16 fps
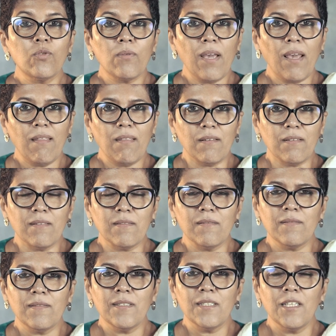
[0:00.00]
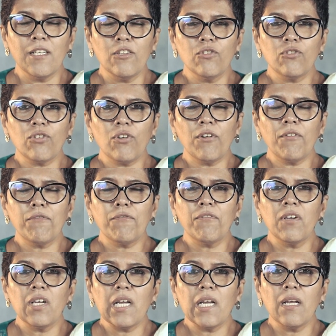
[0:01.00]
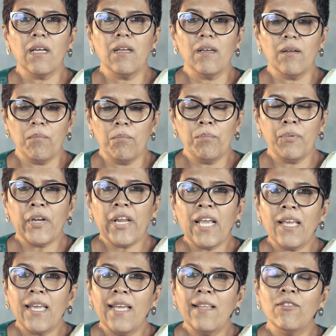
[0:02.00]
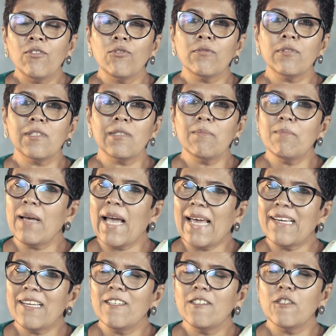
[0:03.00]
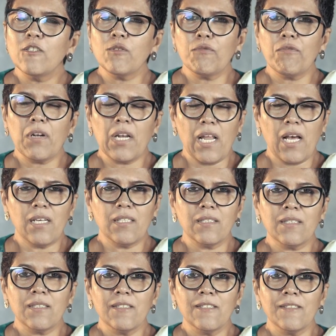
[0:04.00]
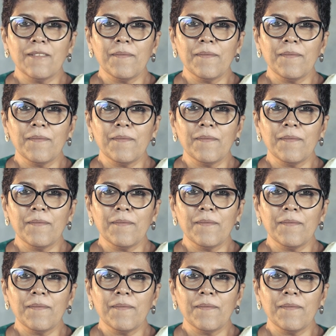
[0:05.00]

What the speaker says: together, sort of breaking those barriers of class.